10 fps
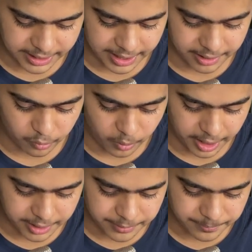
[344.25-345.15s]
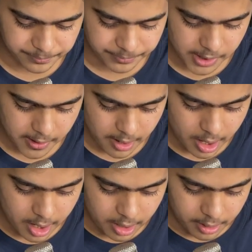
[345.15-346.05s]
that I had acquired.
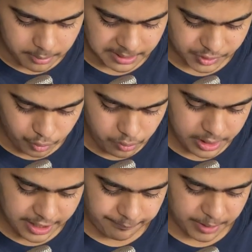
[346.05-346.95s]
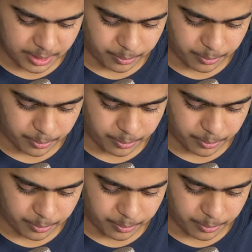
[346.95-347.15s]
My school gave me an